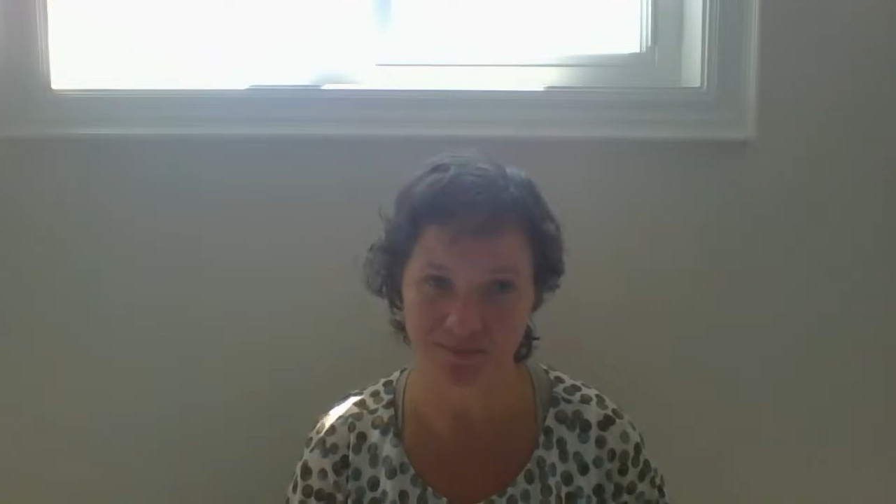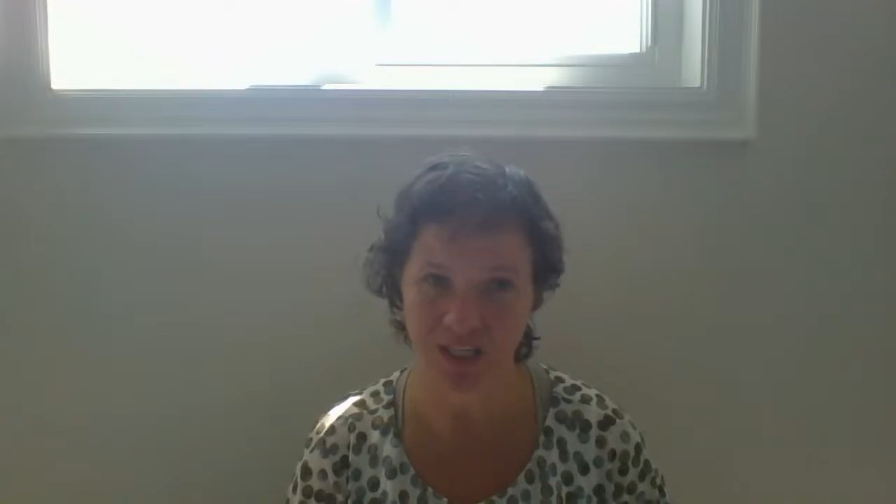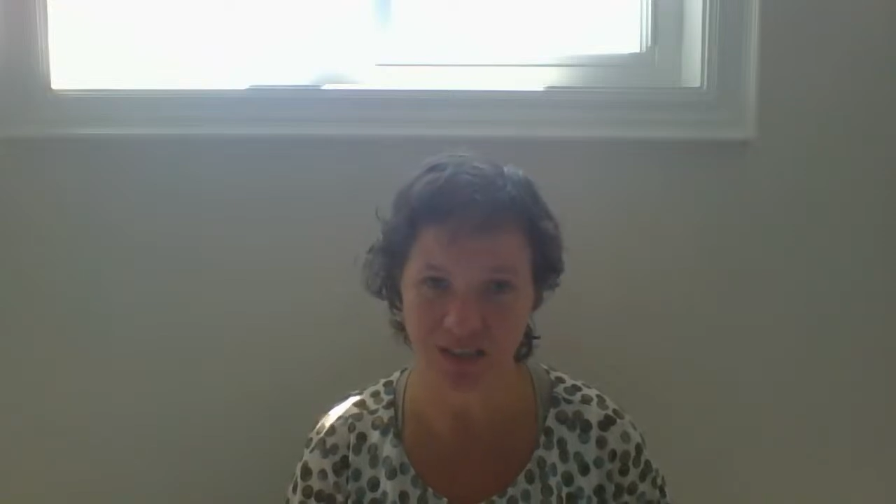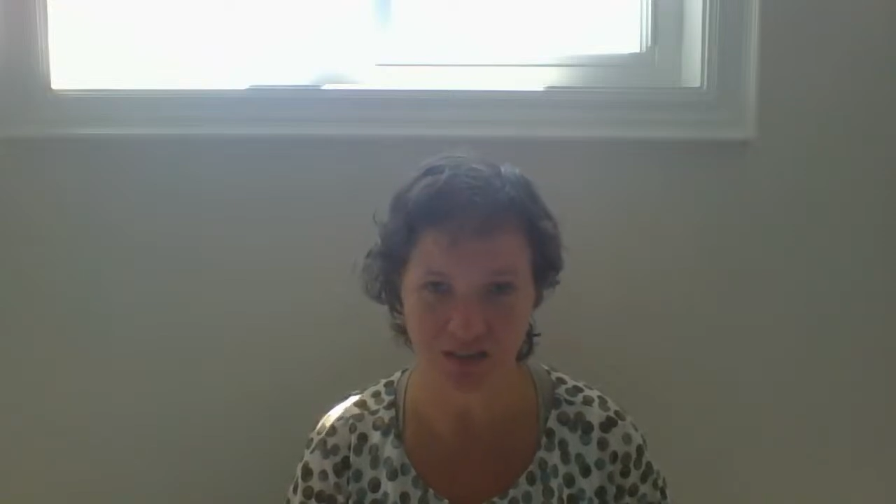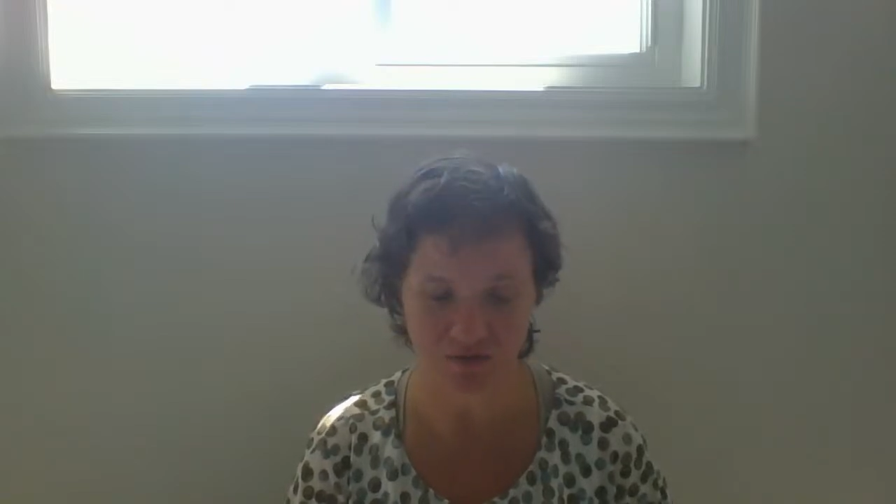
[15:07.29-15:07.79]

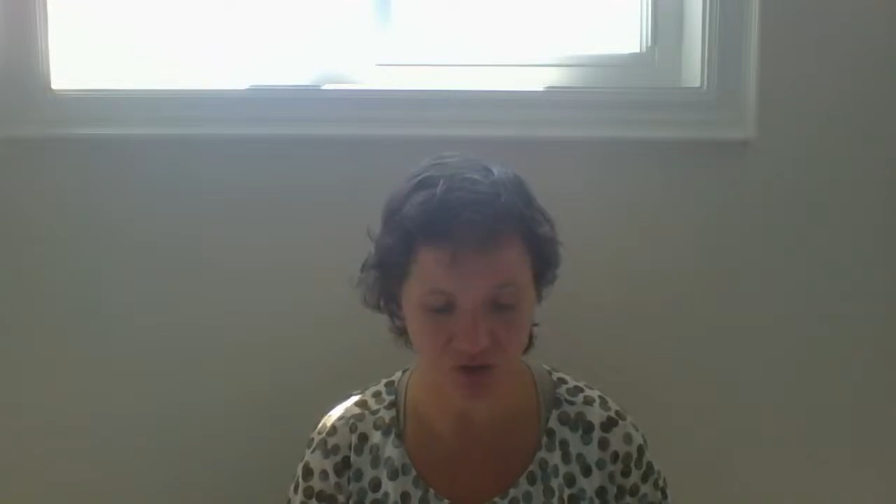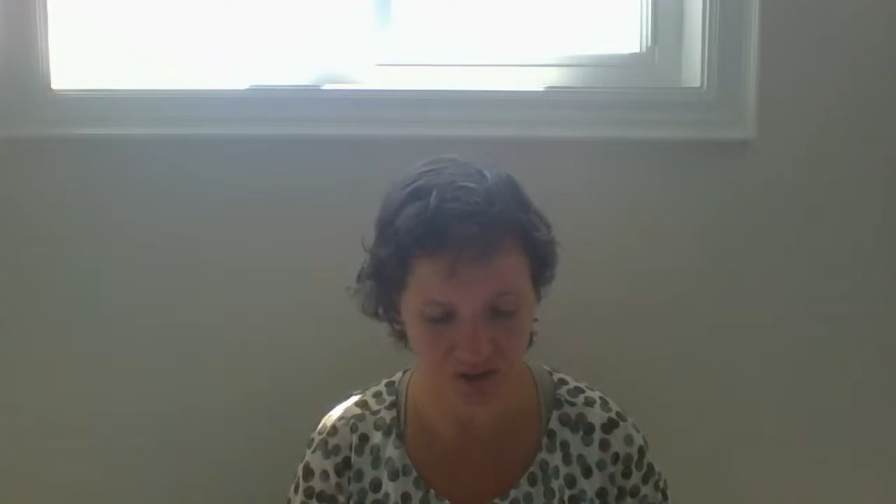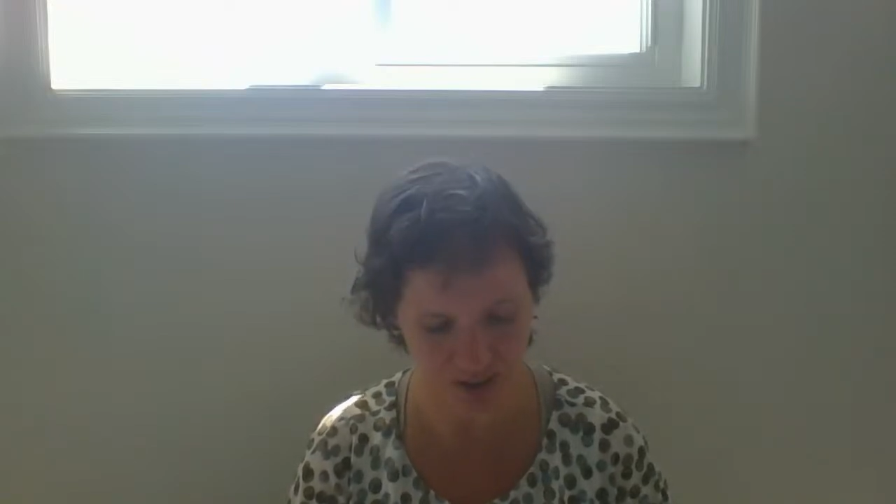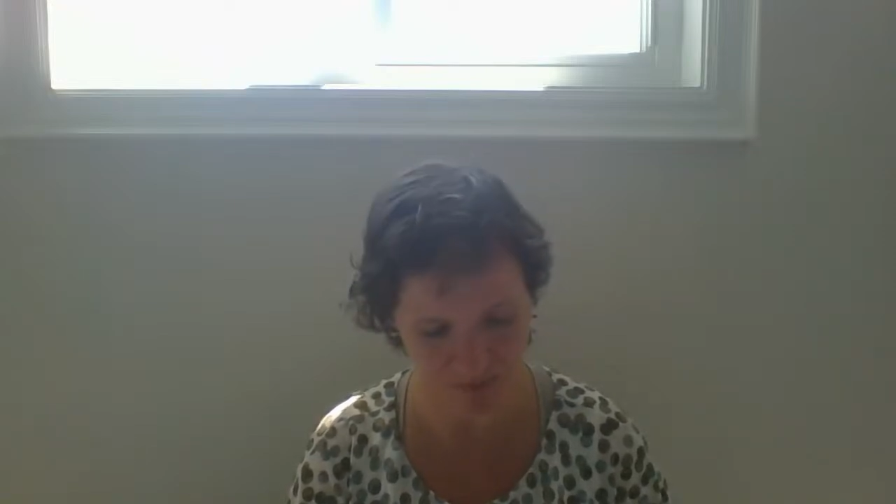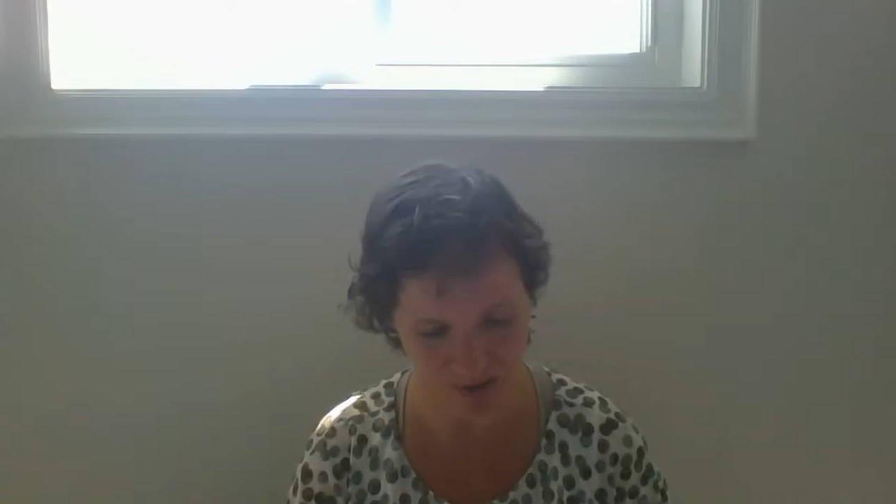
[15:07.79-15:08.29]
That's the
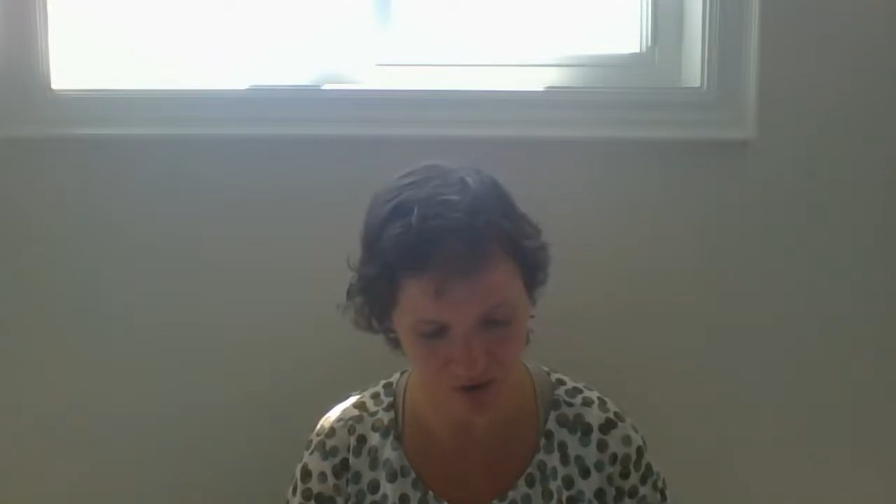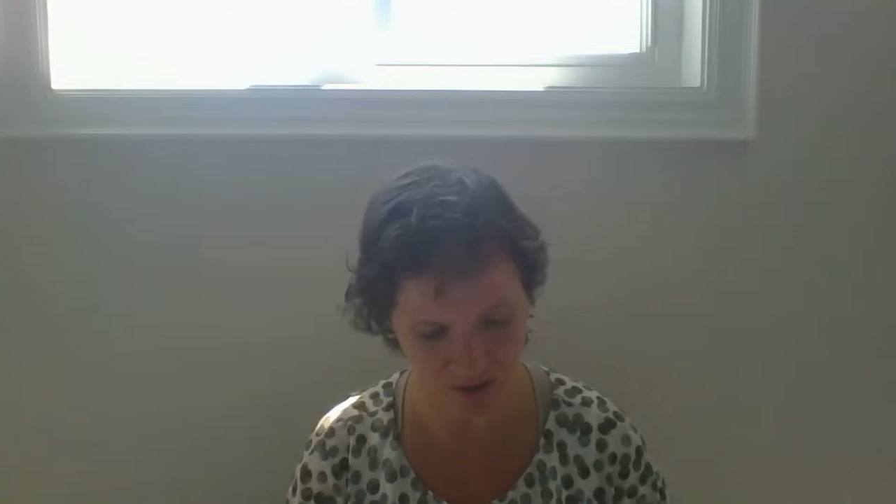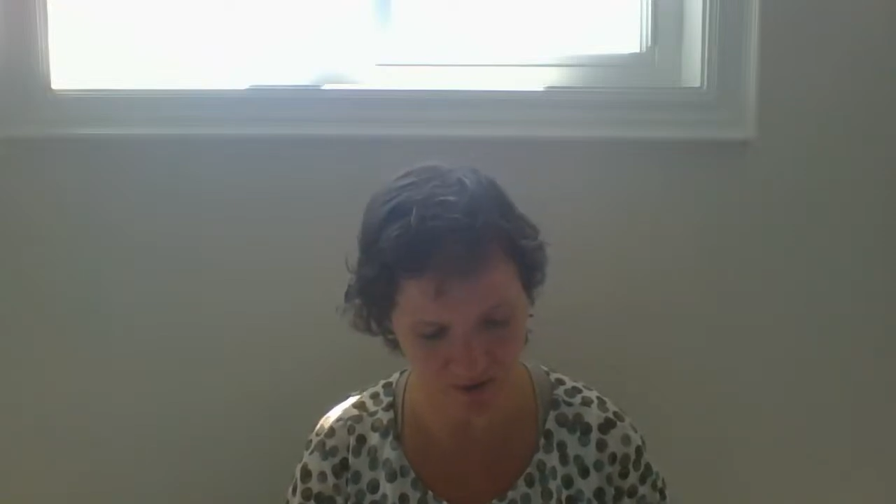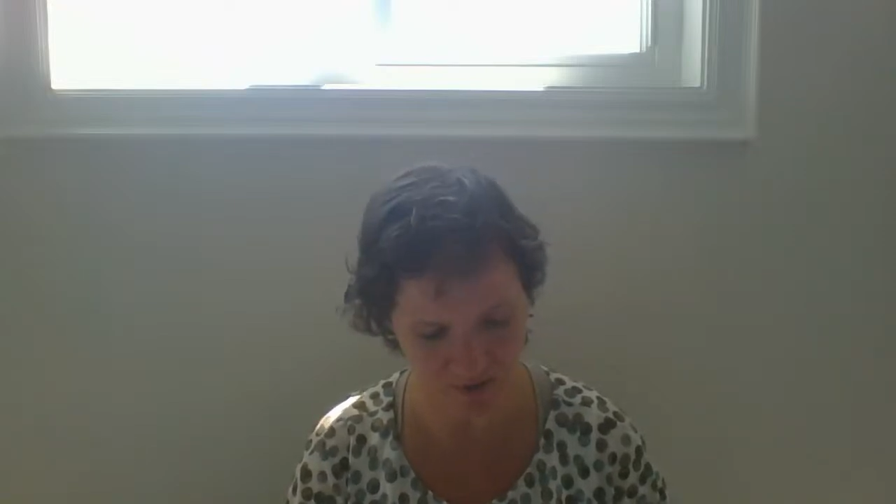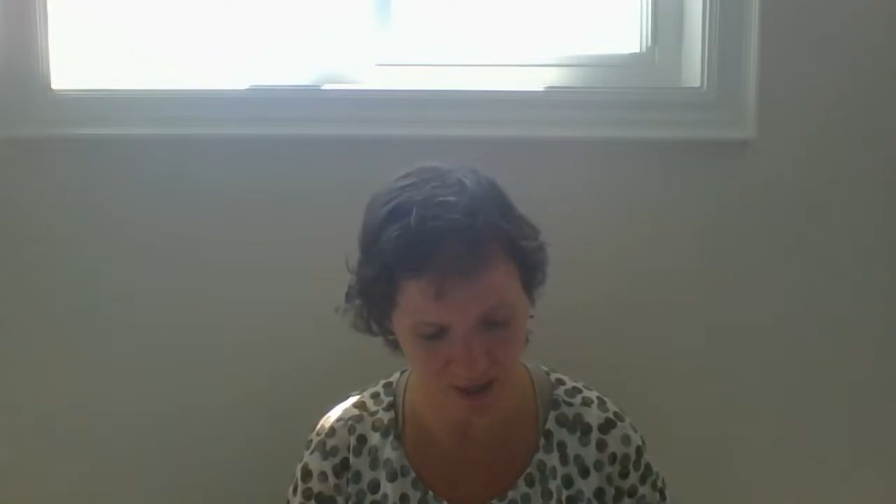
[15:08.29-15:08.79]
first time I'm
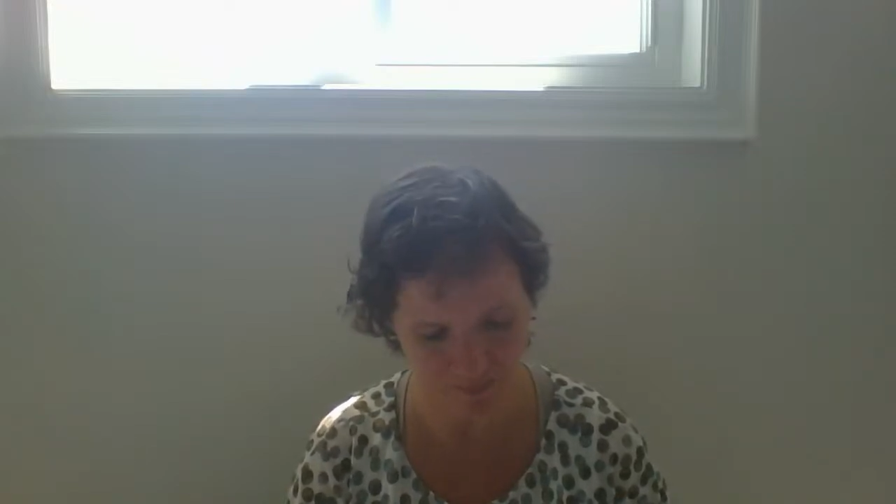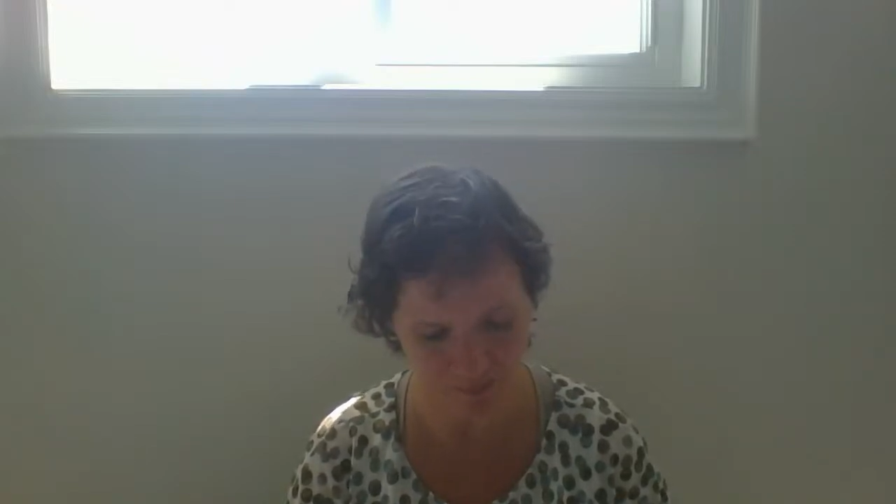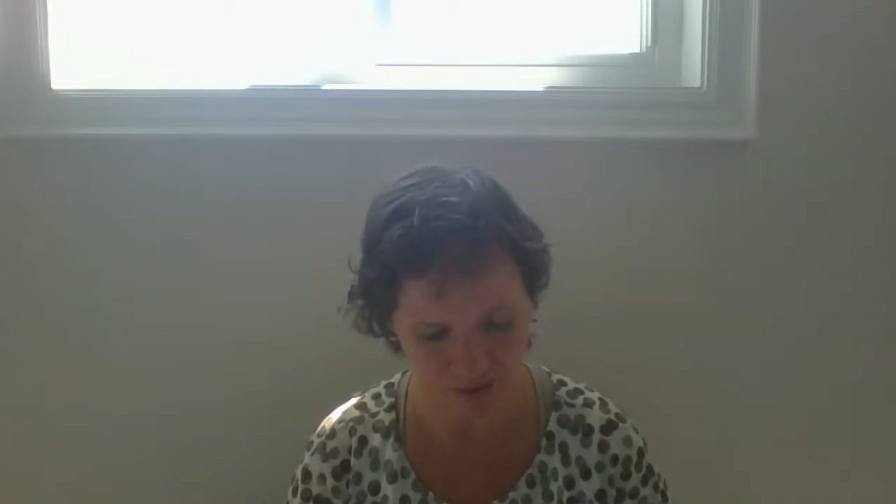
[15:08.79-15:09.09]
learning that,